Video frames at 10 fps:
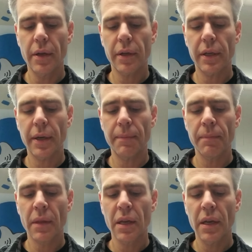Okay,
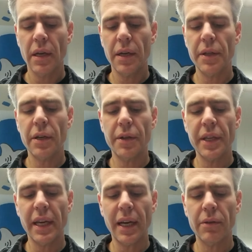and then on
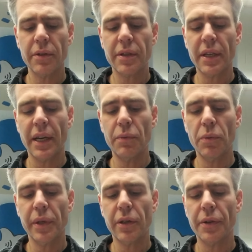the outside, what
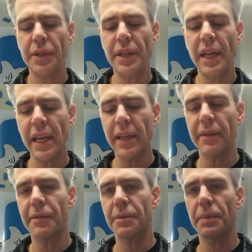we call the
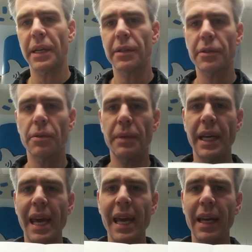negative space. So my
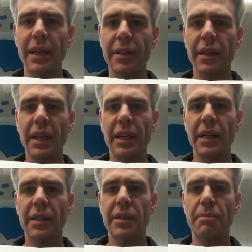hand
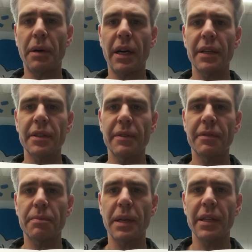is the positive
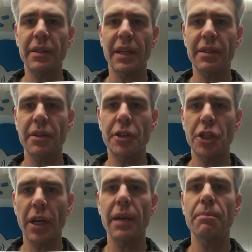space. That's a
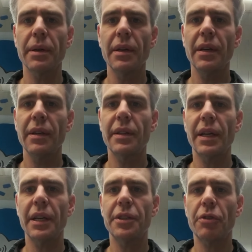shape that
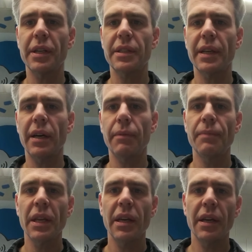I traced out.
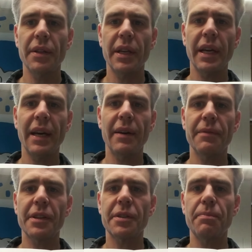And then I have
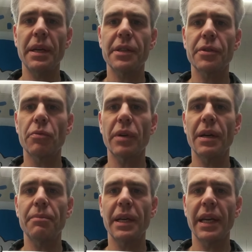the space
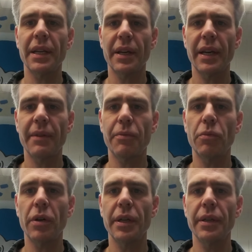around my hand. I have
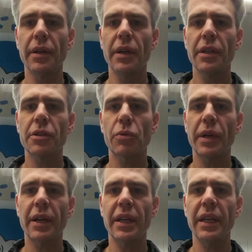1
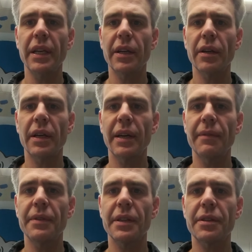square here. I
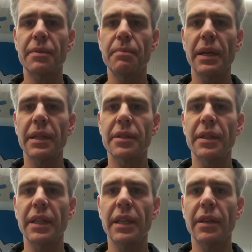have this space
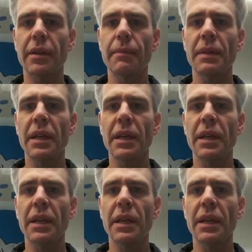in here.